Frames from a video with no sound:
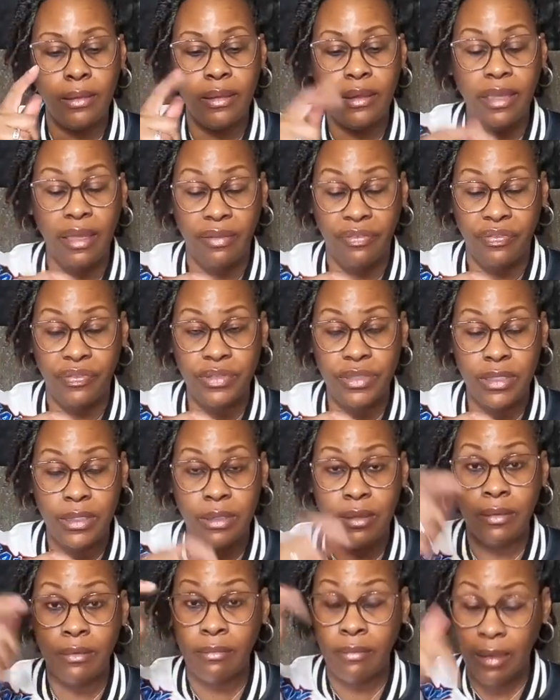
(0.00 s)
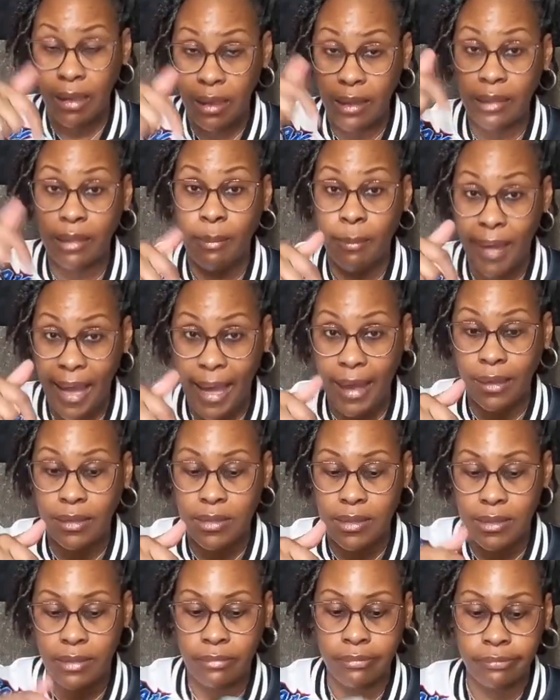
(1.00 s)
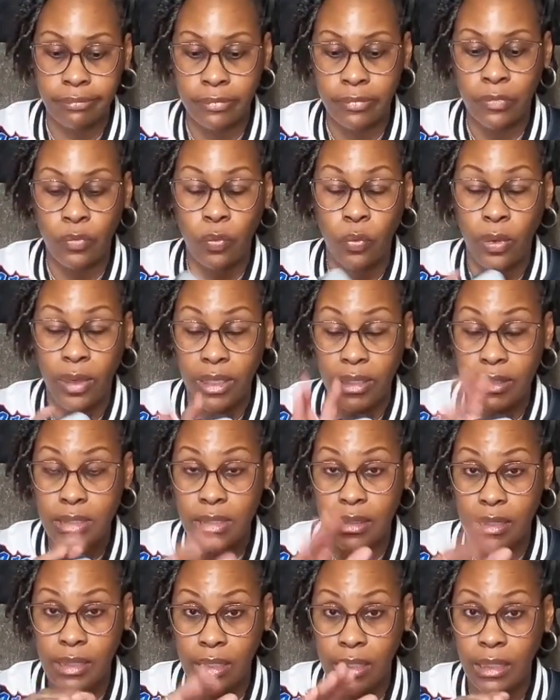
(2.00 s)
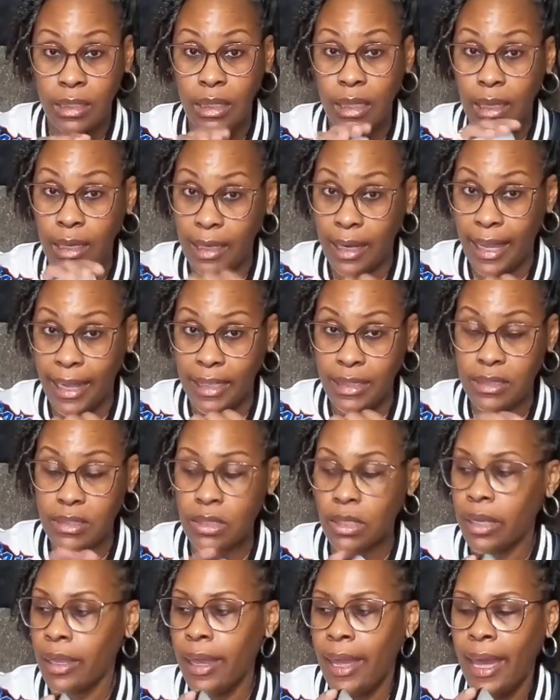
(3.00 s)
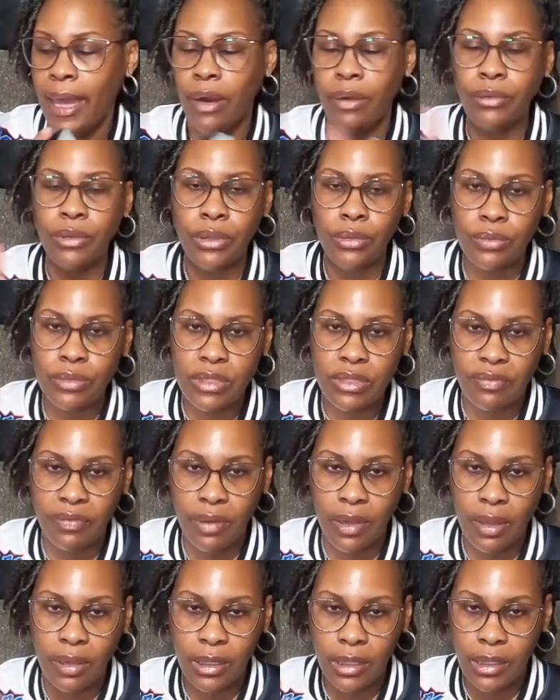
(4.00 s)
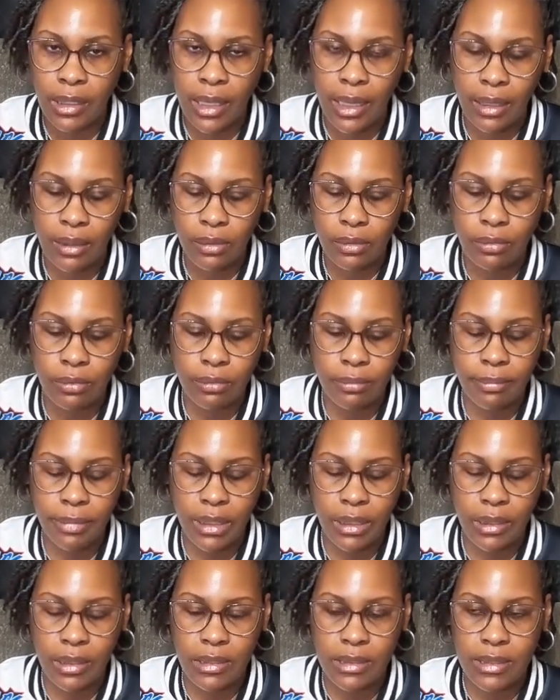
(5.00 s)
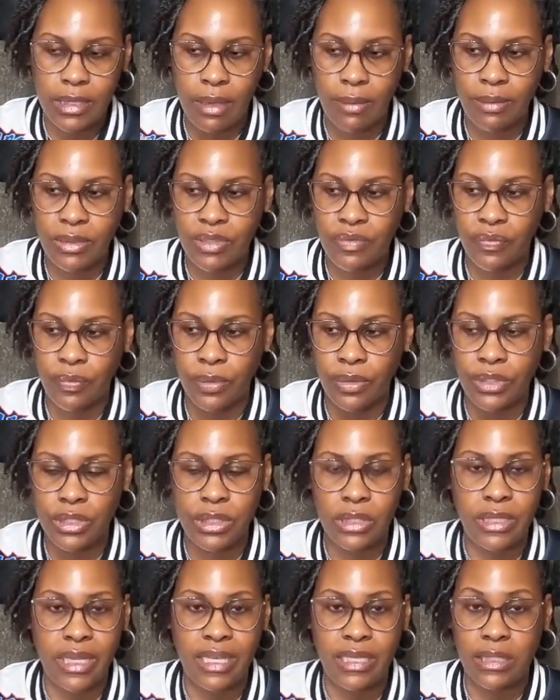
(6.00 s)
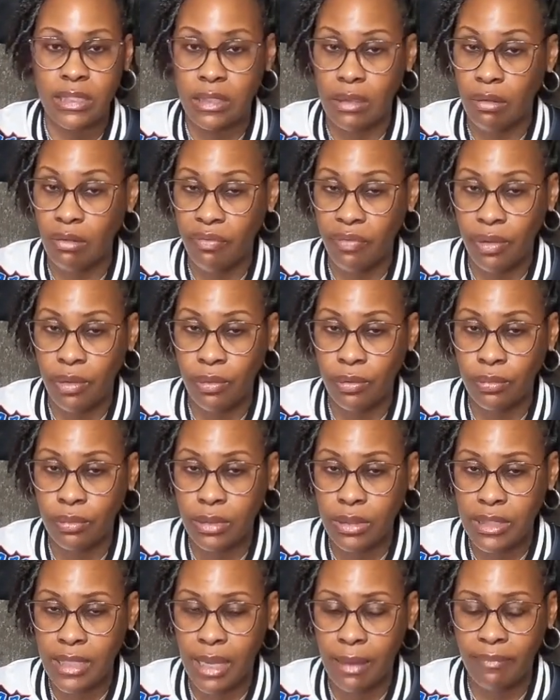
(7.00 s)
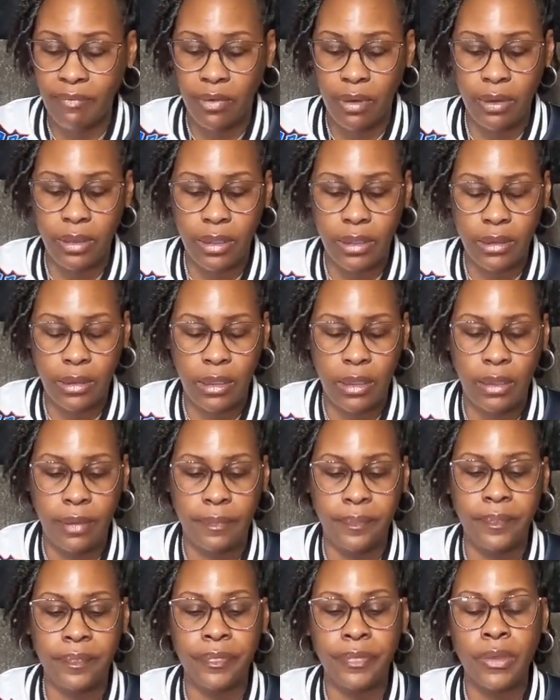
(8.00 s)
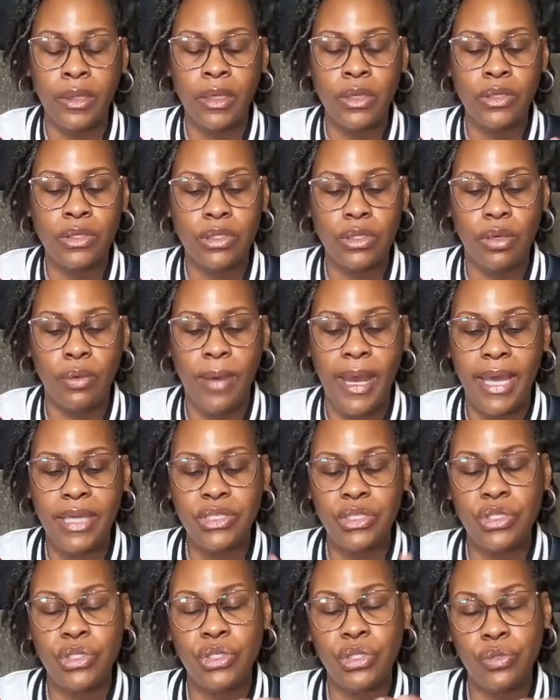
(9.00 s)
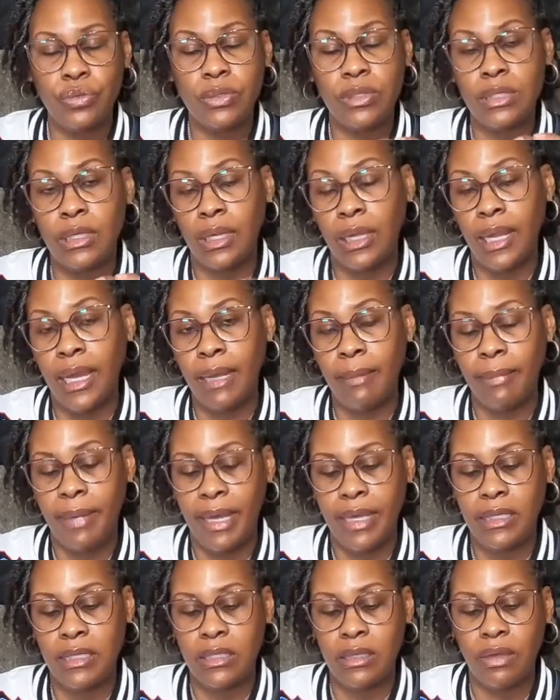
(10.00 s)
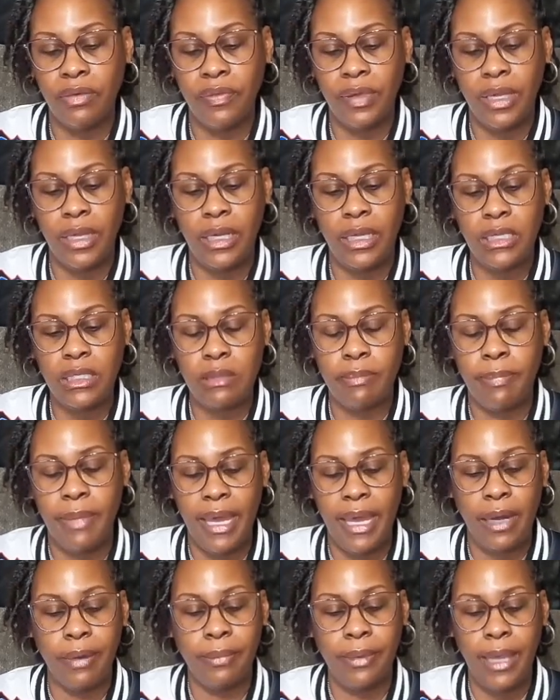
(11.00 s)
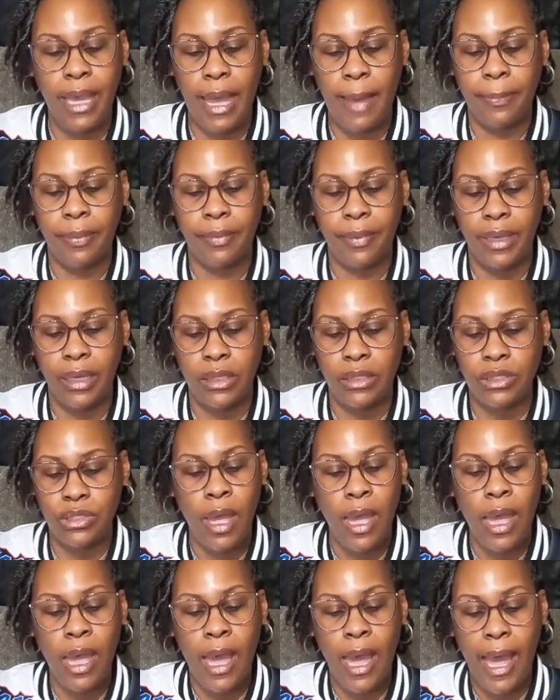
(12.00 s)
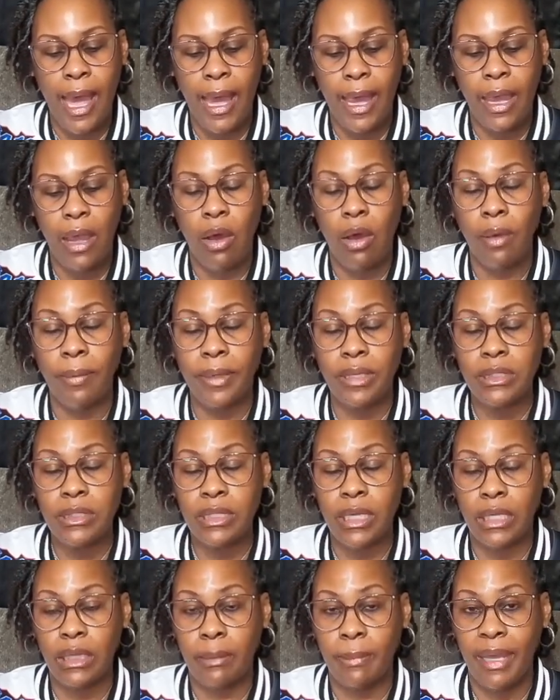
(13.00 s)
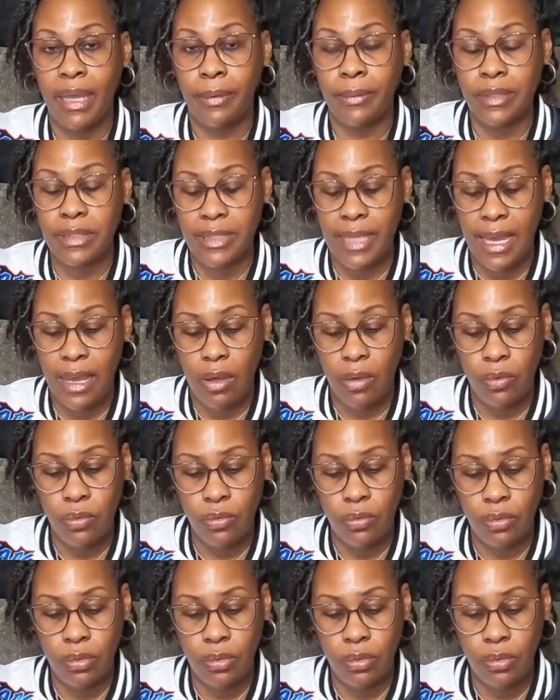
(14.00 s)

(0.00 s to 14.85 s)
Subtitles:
gift in the box, was the light. I don't use the vlogging handle because that was for just a cell phone type vlogging thing. So I just use the light by itself. It is battery operated. I always take the batteries out